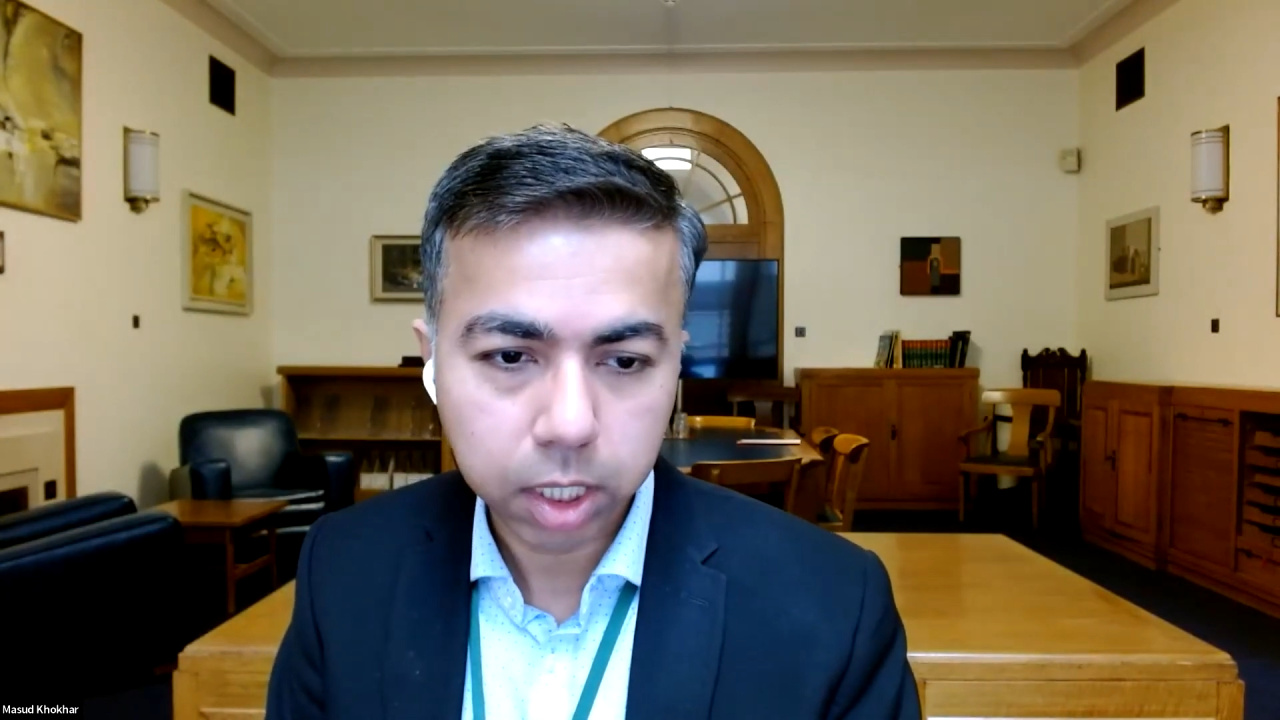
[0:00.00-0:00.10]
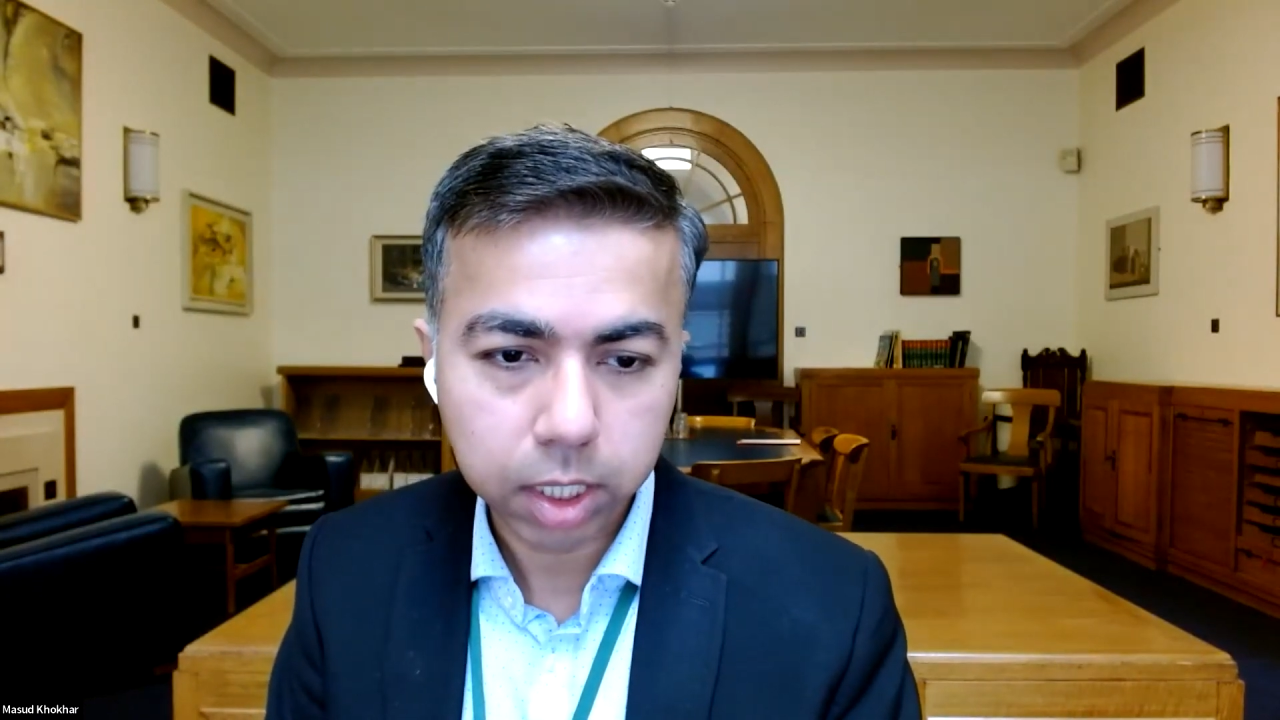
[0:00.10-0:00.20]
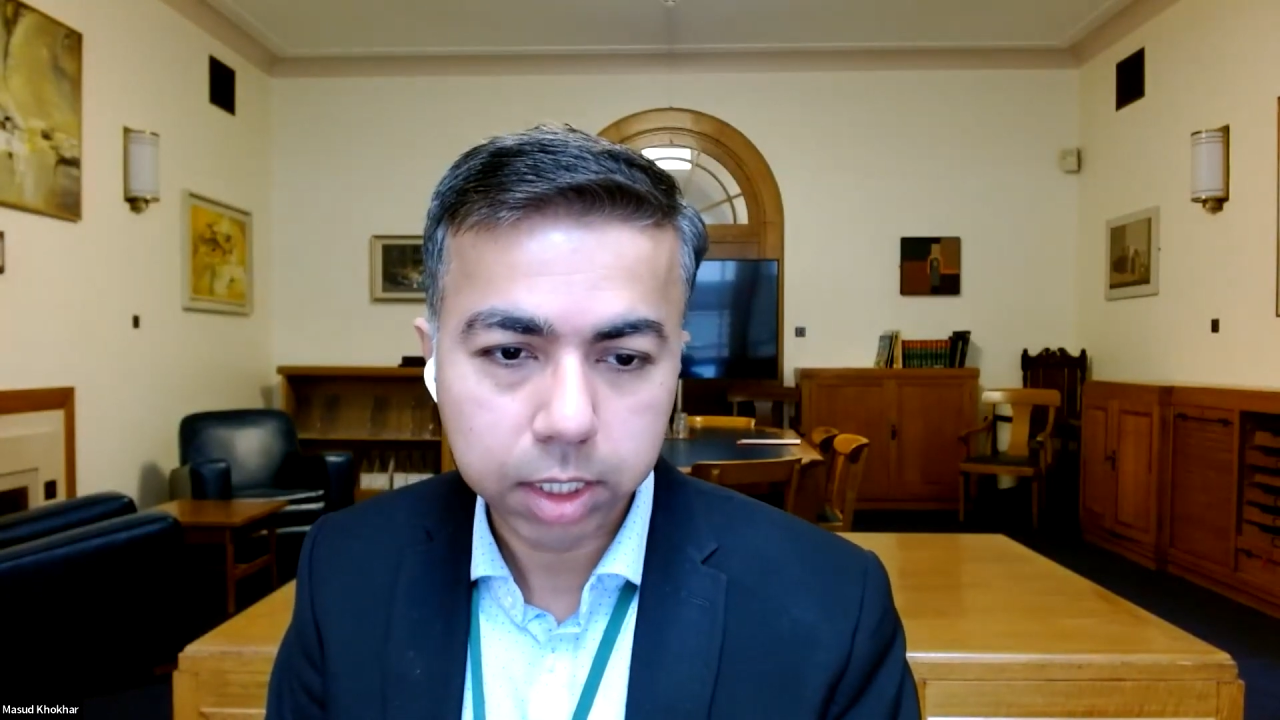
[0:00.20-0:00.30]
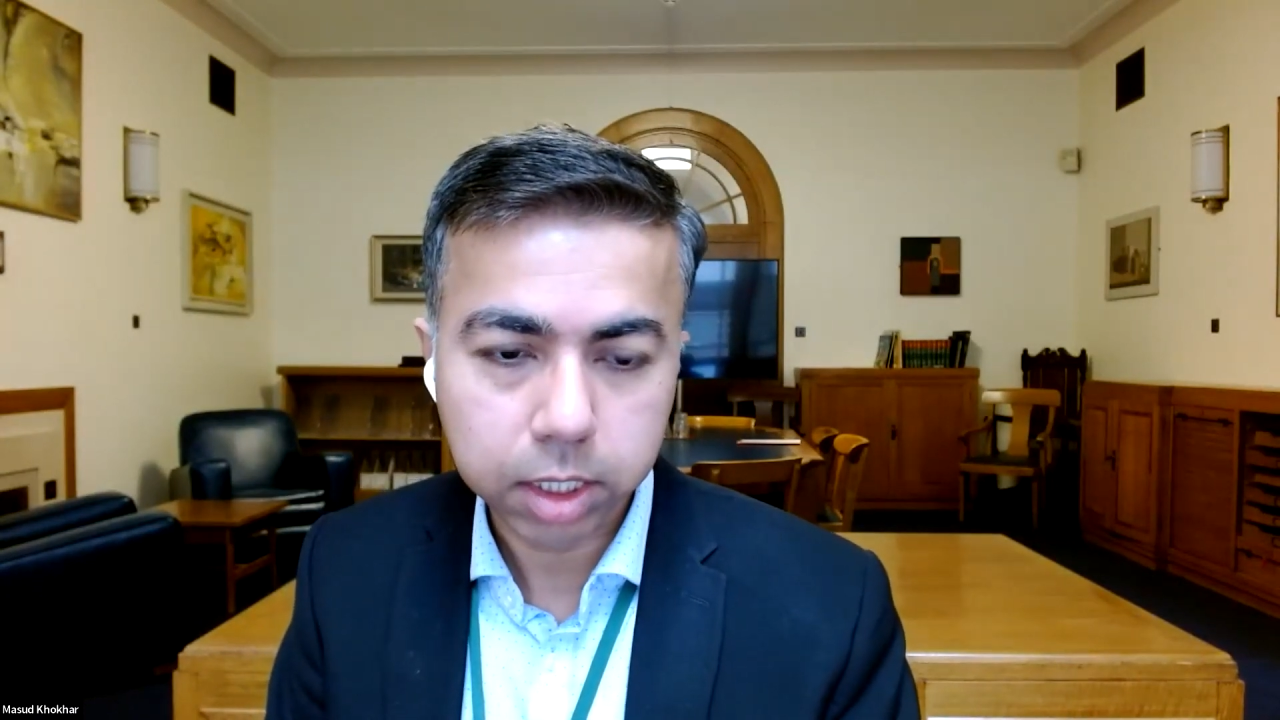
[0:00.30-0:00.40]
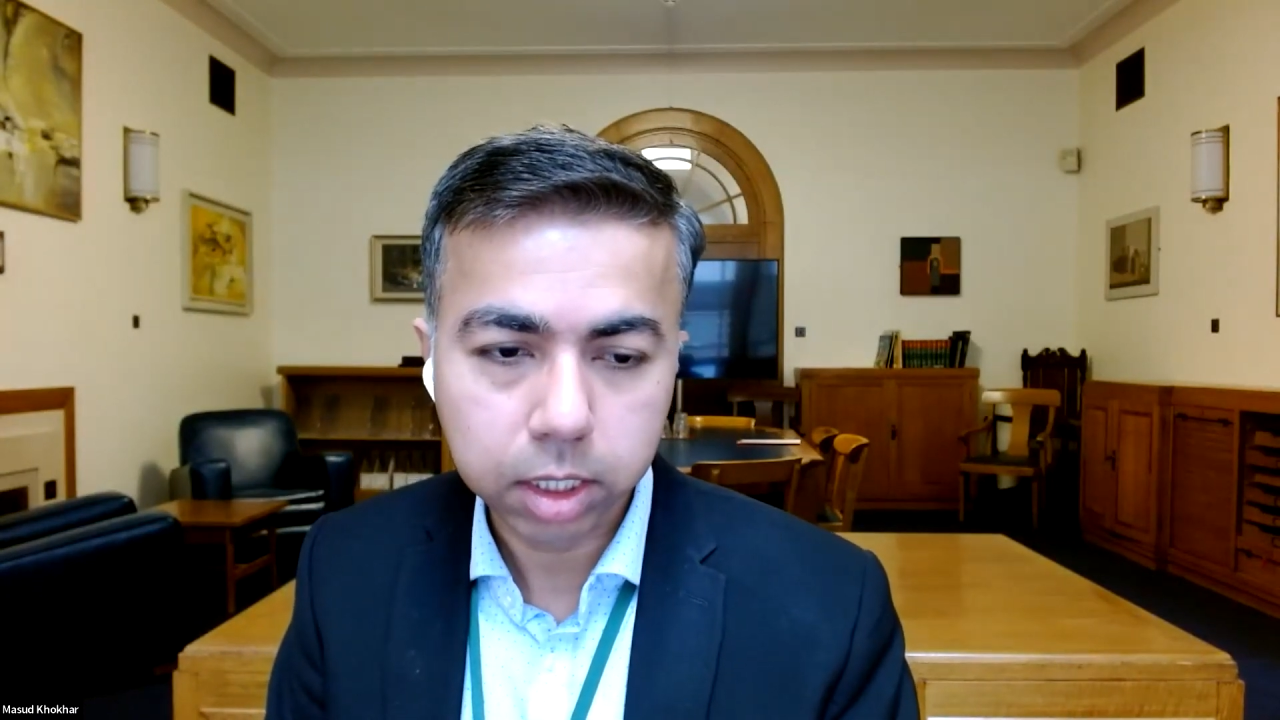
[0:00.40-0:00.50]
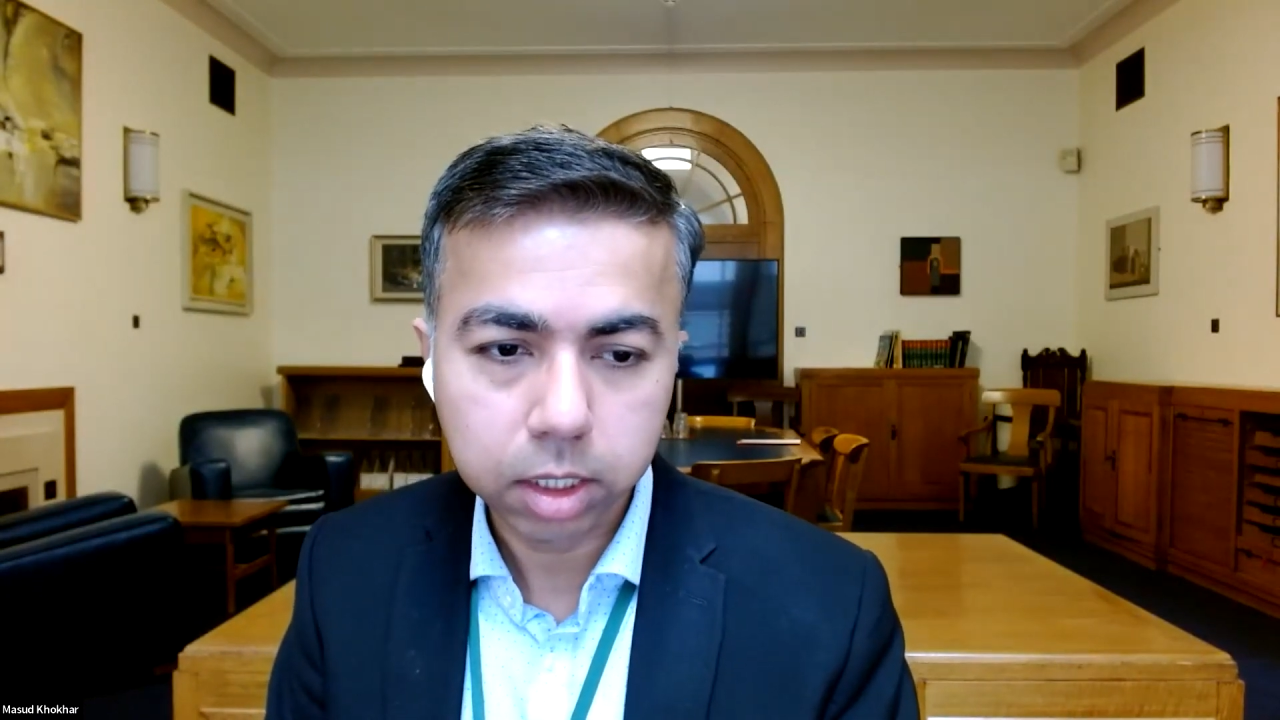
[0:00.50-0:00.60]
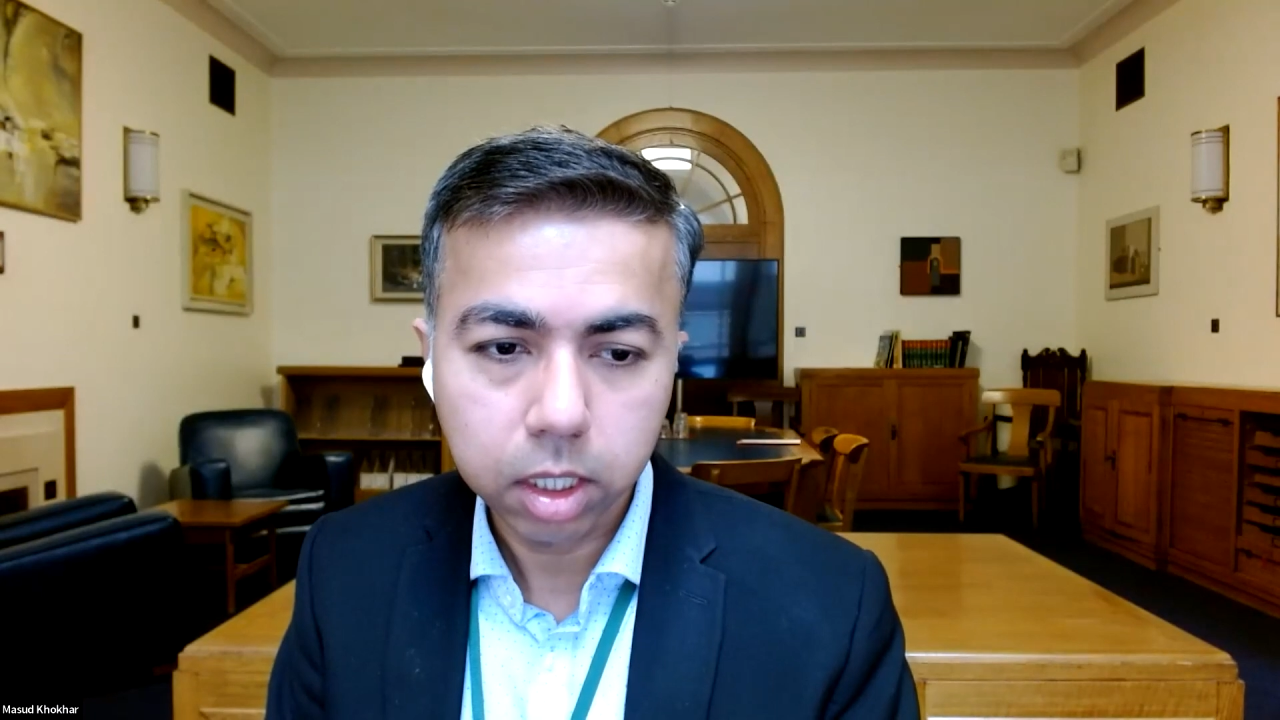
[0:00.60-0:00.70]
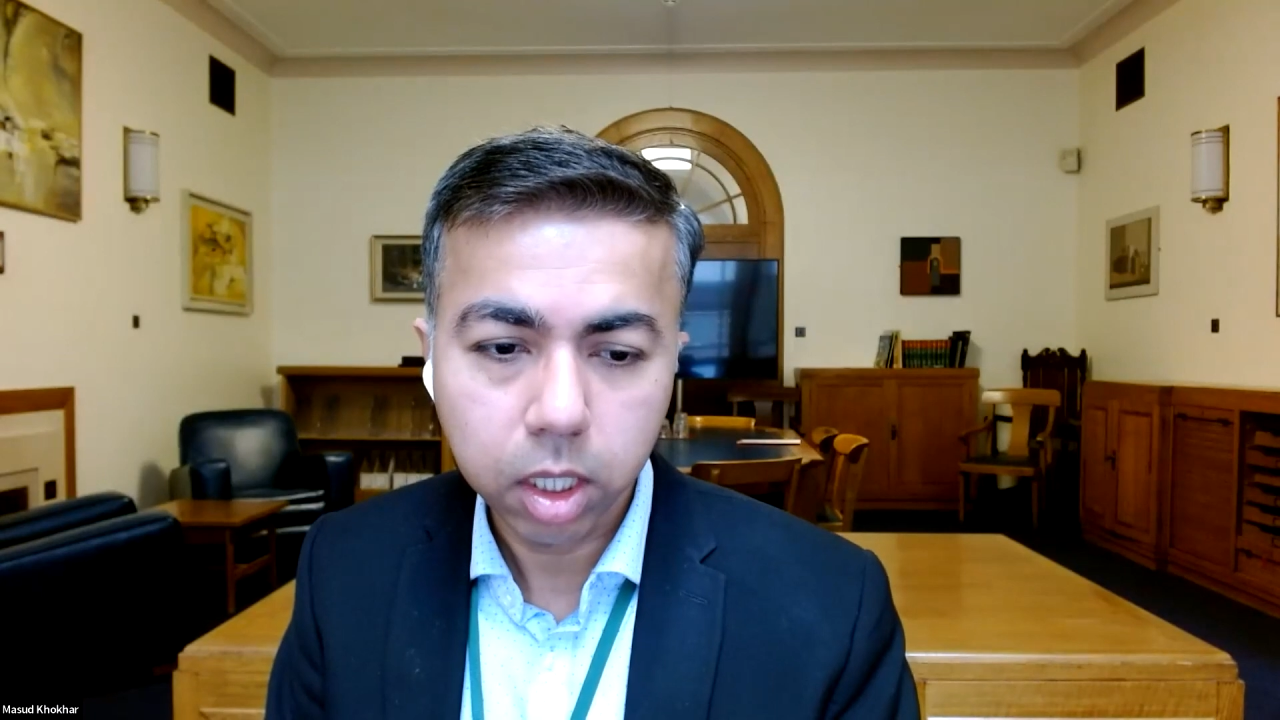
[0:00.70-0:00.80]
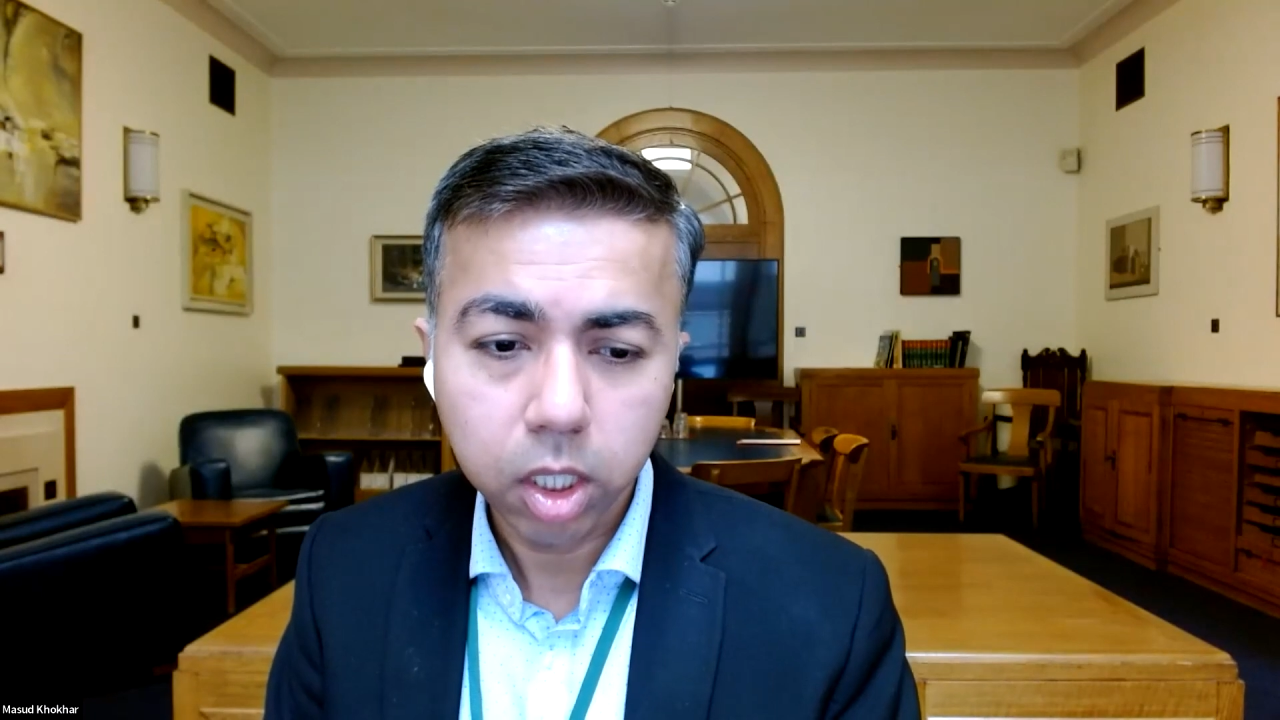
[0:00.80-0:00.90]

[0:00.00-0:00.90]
highlighting.